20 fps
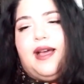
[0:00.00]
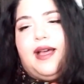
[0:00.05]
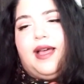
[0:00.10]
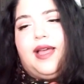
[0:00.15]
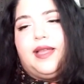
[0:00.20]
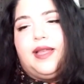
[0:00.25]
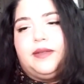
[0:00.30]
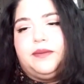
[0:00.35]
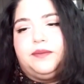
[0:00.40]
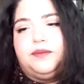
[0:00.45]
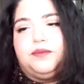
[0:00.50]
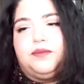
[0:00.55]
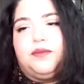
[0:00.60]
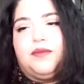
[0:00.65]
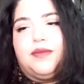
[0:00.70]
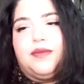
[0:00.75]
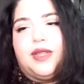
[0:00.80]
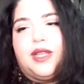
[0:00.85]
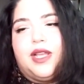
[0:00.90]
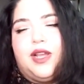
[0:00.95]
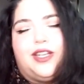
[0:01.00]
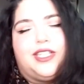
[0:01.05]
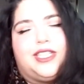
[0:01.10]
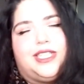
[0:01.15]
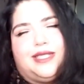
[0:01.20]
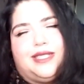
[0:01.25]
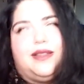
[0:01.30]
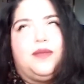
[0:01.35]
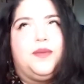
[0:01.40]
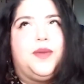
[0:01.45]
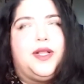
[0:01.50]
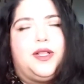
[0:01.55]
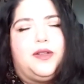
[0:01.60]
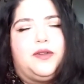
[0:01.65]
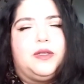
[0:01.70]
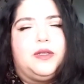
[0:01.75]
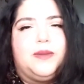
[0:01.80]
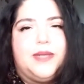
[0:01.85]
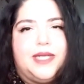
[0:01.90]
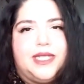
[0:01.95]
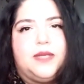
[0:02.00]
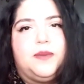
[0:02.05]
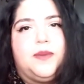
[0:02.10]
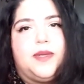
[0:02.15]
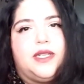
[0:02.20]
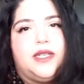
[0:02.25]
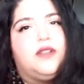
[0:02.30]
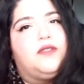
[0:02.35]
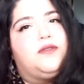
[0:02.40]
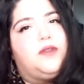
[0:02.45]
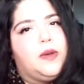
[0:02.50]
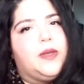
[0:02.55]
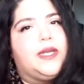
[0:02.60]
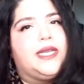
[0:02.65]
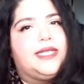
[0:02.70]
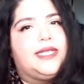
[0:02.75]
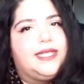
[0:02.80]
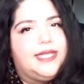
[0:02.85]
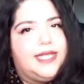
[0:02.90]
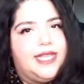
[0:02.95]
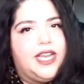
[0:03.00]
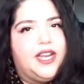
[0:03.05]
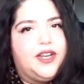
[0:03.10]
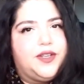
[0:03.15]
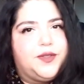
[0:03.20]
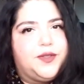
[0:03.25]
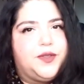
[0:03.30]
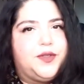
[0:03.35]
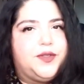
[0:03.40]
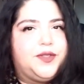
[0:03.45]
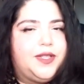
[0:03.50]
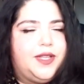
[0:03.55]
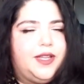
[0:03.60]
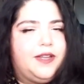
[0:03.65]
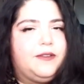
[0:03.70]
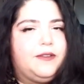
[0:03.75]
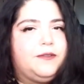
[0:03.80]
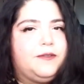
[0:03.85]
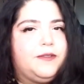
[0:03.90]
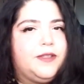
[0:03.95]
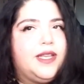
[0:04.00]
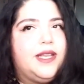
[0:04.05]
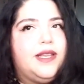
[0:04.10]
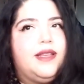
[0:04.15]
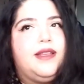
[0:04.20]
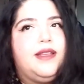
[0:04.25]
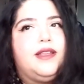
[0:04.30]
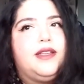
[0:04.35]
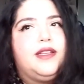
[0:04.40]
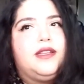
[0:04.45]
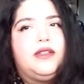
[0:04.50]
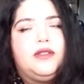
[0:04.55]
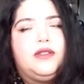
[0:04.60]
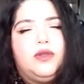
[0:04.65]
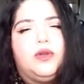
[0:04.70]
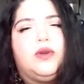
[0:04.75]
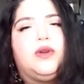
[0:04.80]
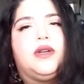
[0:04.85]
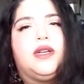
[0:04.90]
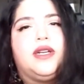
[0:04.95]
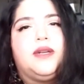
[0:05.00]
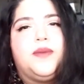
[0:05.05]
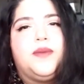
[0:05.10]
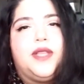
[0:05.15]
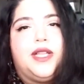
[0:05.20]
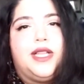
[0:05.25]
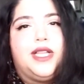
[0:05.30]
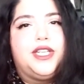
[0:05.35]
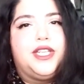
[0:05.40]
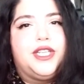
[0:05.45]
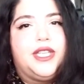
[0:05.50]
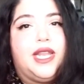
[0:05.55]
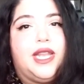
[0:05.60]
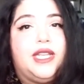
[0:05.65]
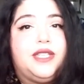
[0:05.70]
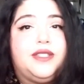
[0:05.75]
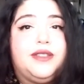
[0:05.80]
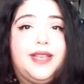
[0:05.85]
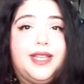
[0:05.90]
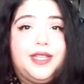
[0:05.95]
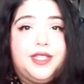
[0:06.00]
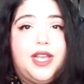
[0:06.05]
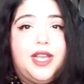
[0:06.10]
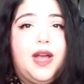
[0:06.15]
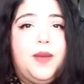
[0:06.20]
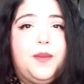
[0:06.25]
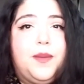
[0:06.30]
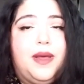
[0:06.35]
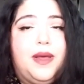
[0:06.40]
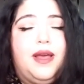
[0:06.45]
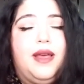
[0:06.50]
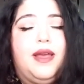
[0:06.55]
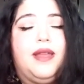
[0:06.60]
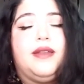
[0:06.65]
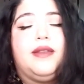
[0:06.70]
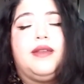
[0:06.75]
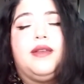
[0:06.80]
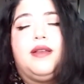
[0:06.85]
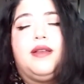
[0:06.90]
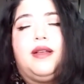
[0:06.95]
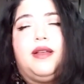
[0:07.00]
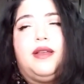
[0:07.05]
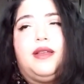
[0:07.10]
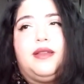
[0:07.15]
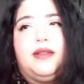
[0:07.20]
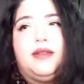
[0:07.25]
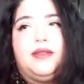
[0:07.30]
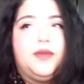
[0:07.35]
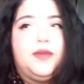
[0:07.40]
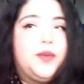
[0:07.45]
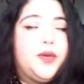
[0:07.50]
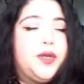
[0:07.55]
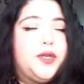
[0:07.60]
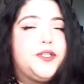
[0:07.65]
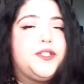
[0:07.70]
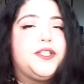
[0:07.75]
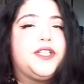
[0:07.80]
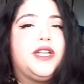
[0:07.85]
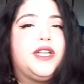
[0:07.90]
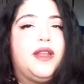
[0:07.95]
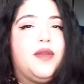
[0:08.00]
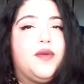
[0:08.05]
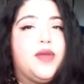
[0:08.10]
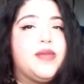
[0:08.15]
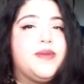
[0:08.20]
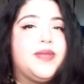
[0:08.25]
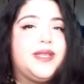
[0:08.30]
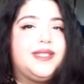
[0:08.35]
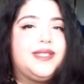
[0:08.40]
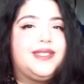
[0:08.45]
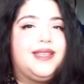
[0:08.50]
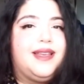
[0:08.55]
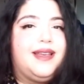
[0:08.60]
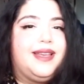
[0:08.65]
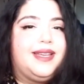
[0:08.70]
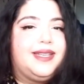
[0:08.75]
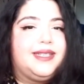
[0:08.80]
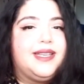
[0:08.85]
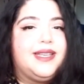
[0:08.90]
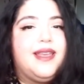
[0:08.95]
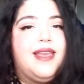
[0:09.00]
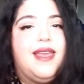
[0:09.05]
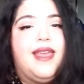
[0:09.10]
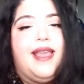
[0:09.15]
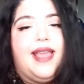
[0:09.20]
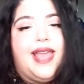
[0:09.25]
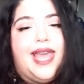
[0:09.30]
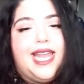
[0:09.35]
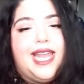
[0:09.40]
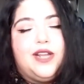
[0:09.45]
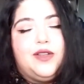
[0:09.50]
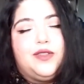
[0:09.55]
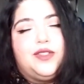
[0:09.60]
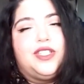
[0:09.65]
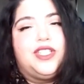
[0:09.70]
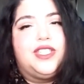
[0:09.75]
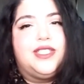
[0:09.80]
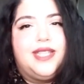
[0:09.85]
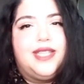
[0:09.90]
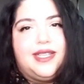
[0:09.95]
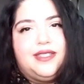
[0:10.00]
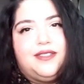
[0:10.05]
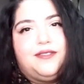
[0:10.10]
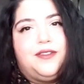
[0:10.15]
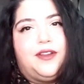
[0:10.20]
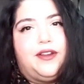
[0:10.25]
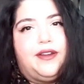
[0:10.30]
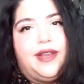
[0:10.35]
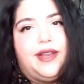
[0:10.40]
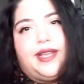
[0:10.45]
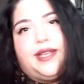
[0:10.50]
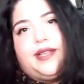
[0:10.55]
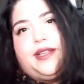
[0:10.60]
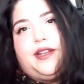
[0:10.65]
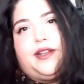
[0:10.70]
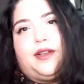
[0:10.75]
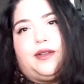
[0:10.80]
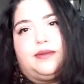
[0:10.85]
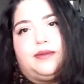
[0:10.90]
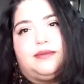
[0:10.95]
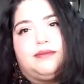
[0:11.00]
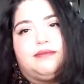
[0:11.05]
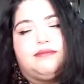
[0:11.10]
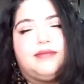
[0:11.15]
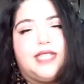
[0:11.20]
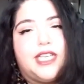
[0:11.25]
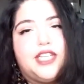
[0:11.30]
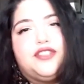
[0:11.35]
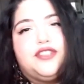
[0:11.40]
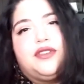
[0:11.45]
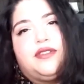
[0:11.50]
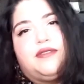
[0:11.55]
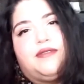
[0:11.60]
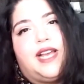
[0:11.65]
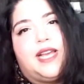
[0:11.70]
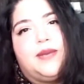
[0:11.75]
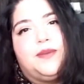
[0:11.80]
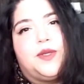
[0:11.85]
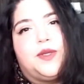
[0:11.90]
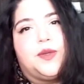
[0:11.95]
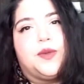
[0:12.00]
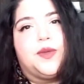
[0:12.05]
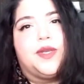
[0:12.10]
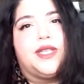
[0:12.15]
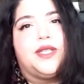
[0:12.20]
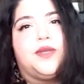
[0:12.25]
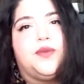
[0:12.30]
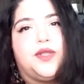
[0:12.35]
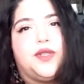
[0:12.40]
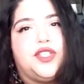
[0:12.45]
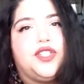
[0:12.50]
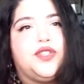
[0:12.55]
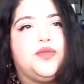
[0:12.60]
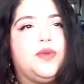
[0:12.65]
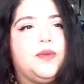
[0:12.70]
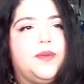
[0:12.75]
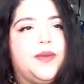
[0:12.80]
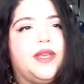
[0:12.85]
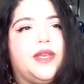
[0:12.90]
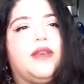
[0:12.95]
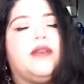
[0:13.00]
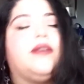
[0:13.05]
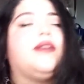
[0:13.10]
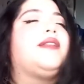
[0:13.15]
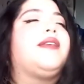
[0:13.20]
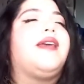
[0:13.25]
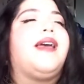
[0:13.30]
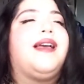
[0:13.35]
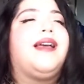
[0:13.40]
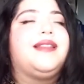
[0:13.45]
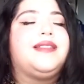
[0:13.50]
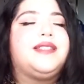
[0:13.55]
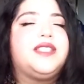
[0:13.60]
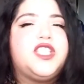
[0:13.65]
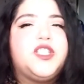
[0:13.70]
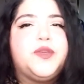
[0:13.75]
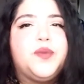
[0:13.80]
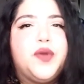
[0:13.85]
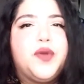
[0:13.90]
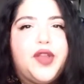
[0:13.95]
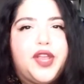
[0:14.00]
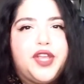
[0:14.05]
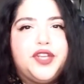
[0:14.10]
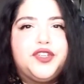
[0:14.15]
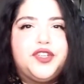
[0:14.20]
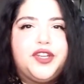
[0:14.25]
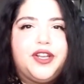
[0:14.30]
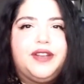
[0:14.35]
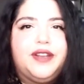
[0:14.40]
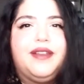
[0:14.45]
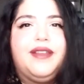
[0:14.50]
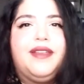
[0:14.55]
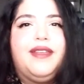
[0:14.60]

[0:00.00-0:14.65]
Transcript: It'll be all over the place, but it'll focus there. So there's a lot of lore and mythology that I need to catch up on the Persian and Arabian side. And it also just has a very, Eastern vibe to it, which will be good as inspiration.